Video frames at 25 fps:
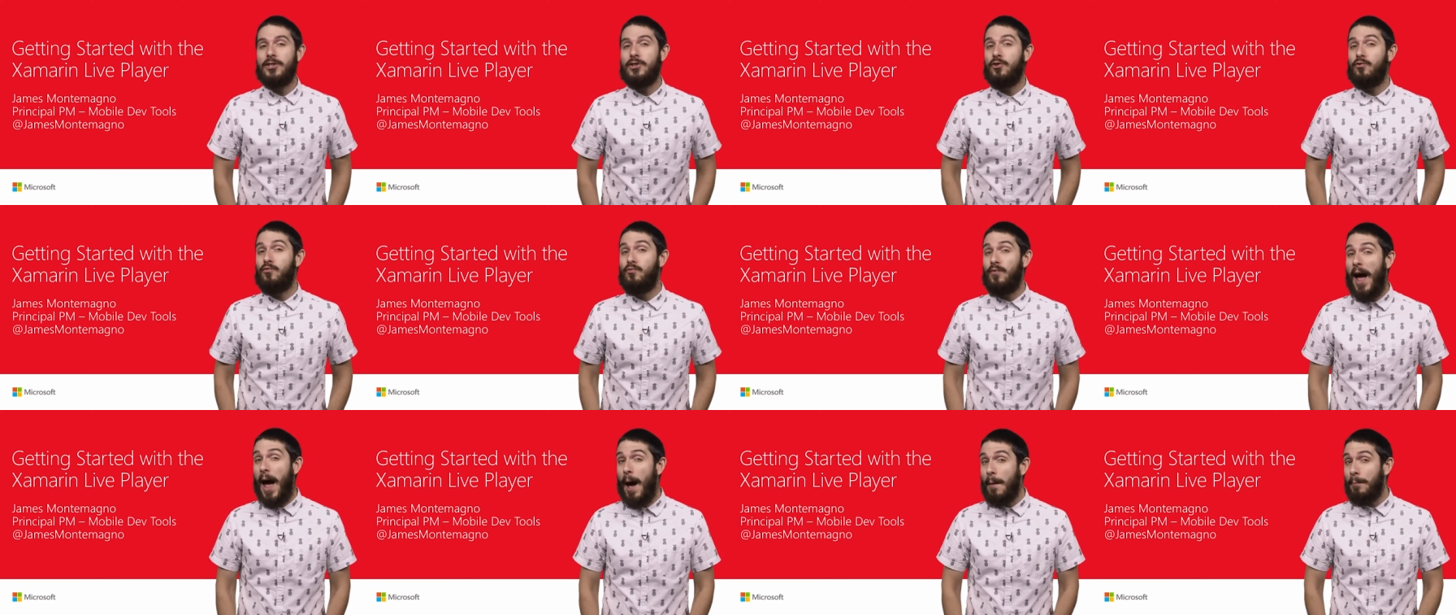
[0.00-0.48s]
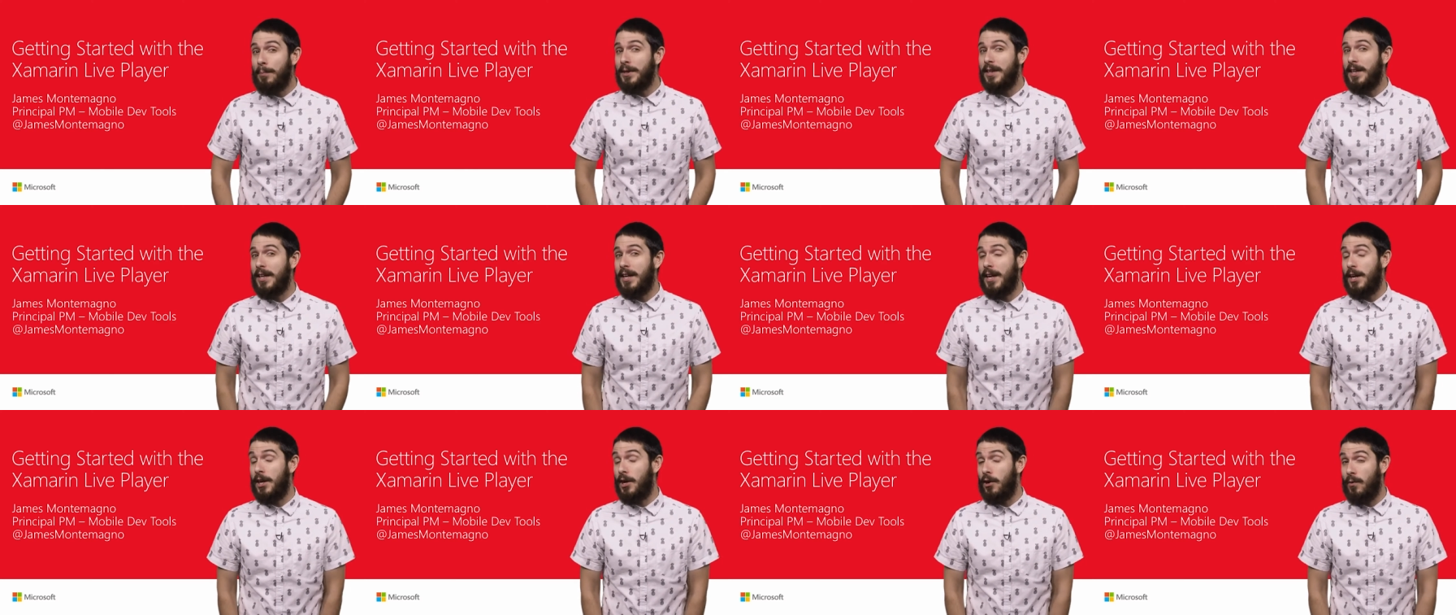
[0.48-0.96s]
to
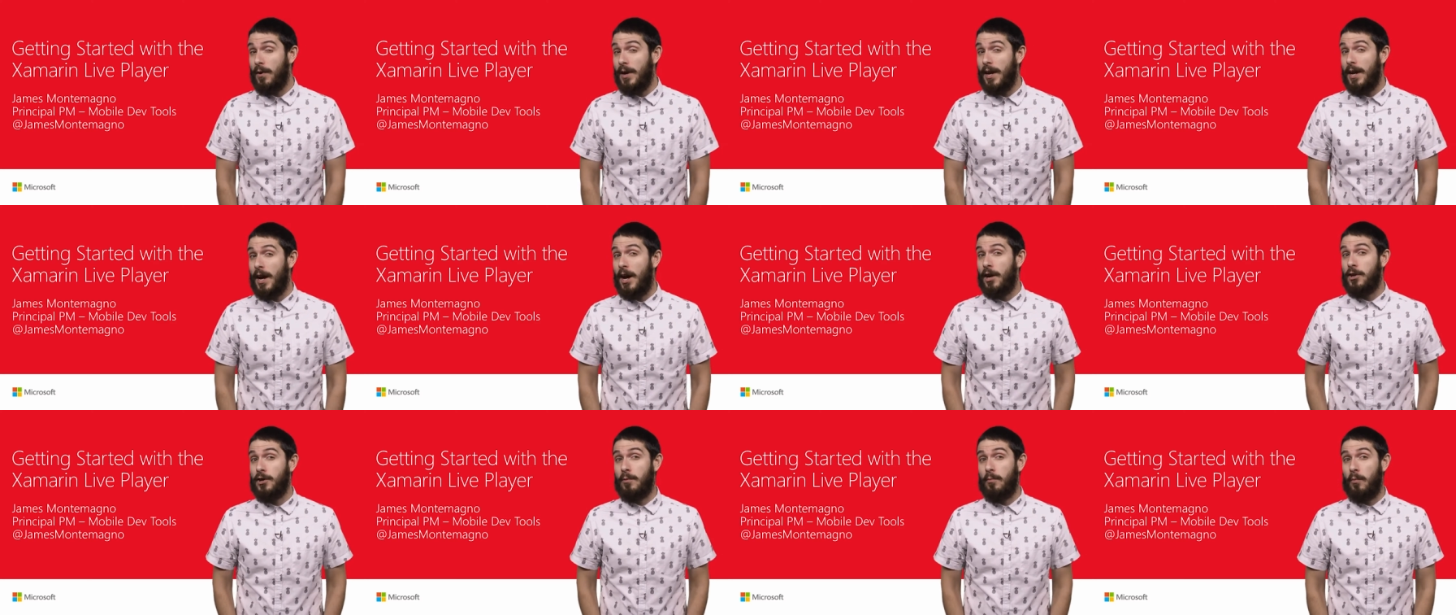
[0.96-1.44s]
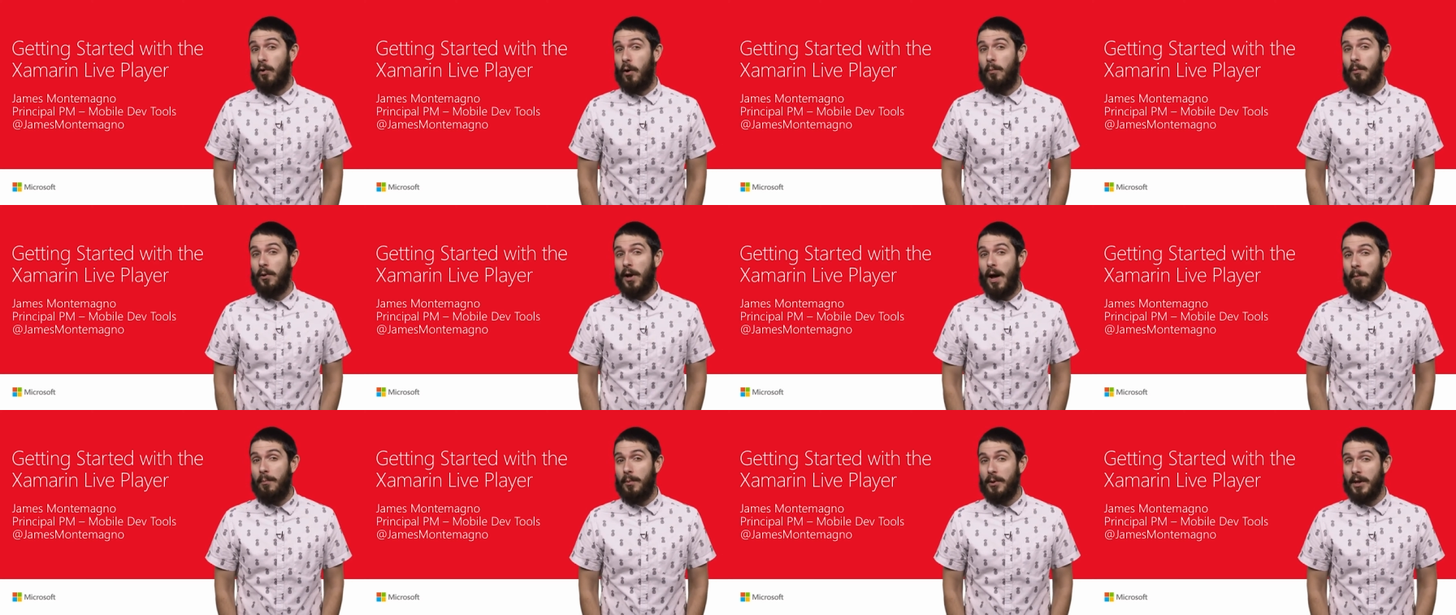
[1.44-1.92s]
rapidly iterate on your
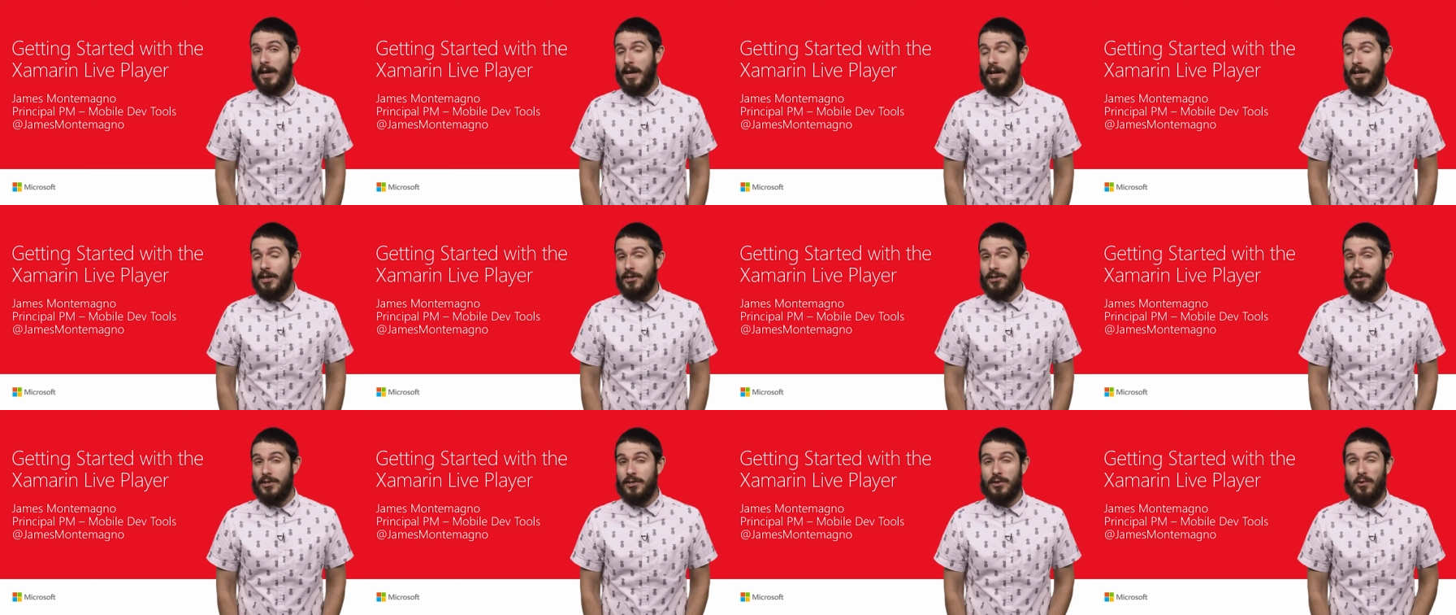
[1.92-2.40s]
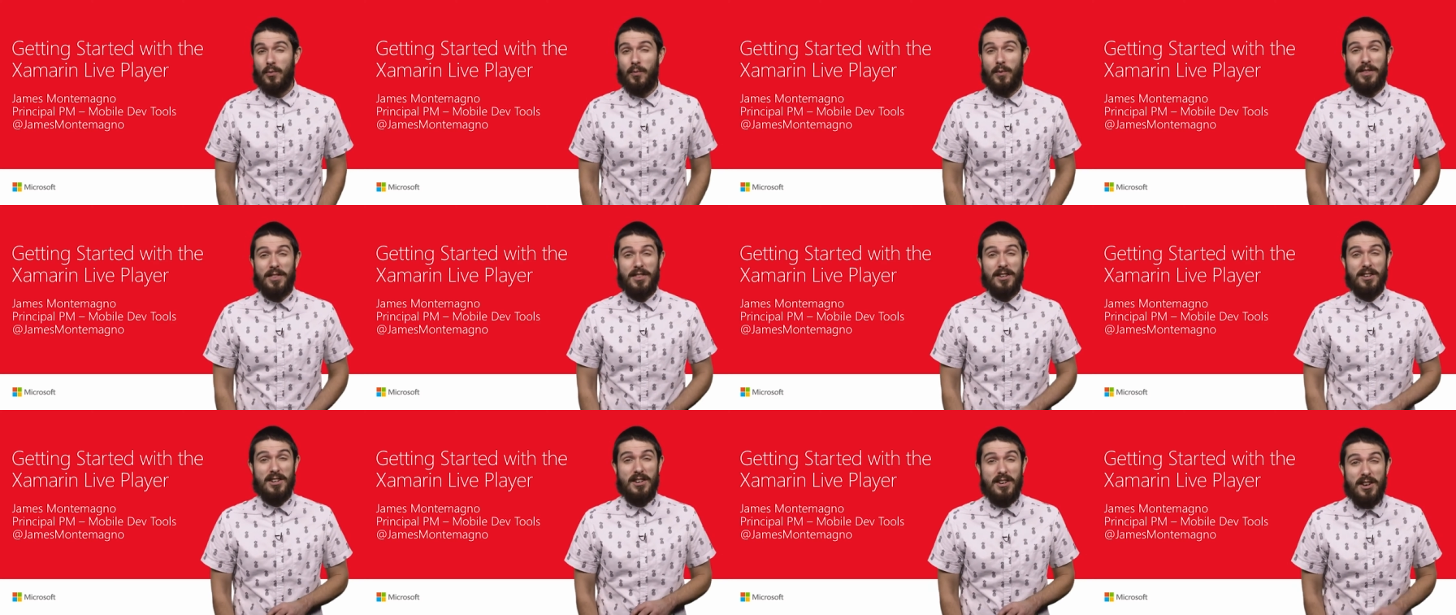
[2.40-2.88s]
mobile applications
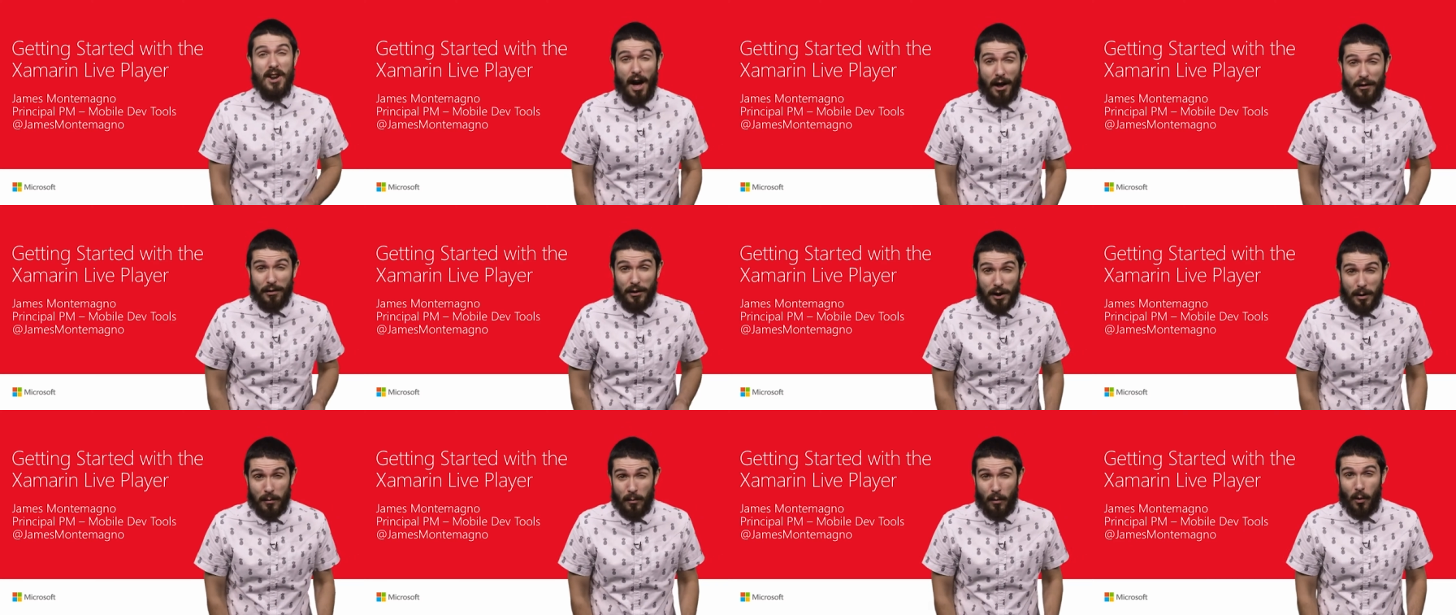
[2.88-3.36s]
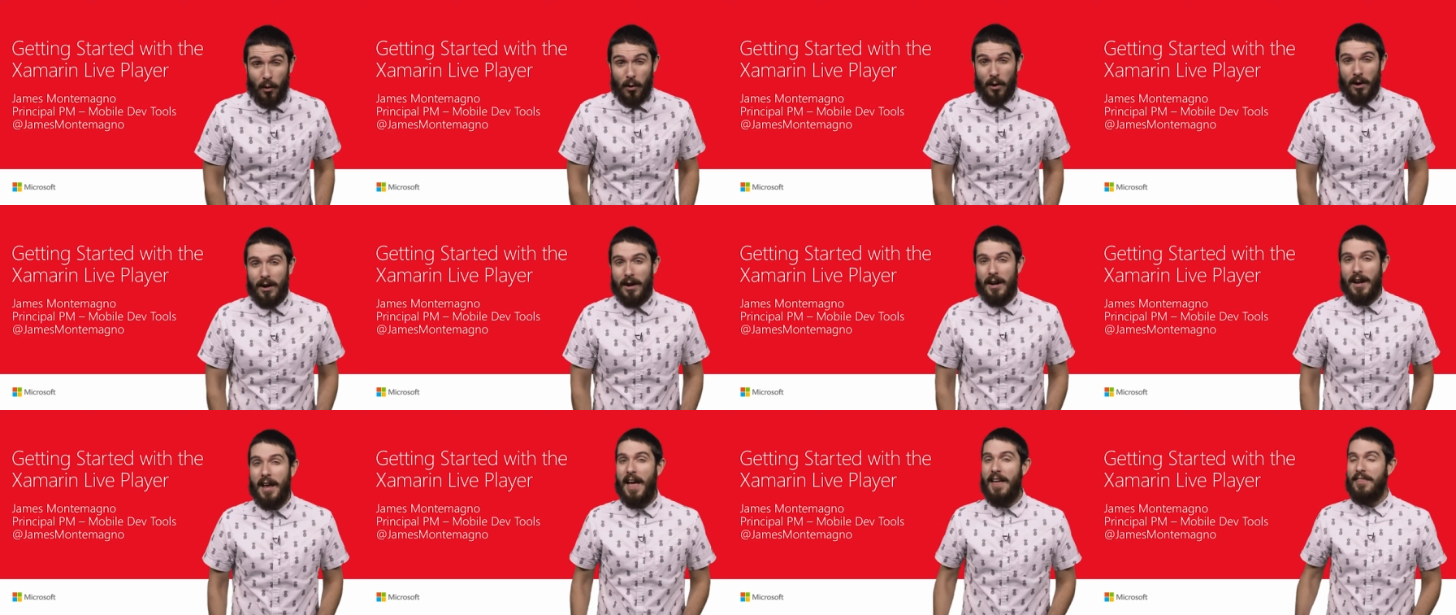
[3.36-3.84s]
with nothing
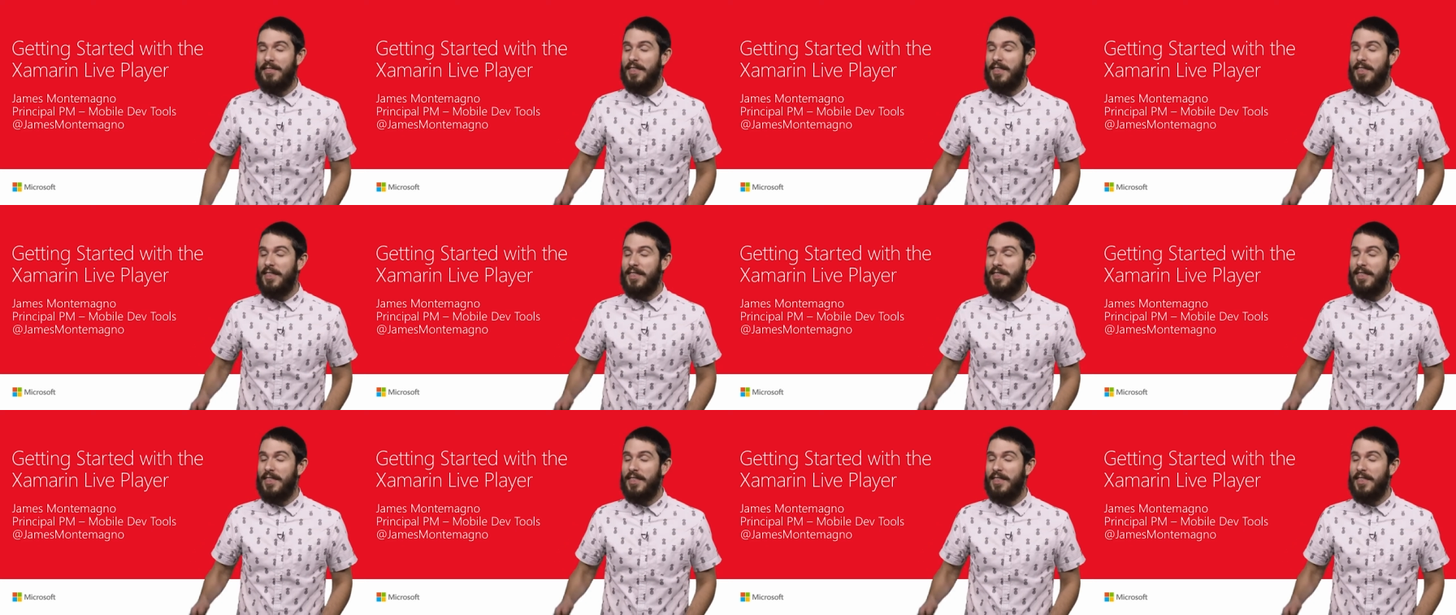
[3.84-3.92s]
more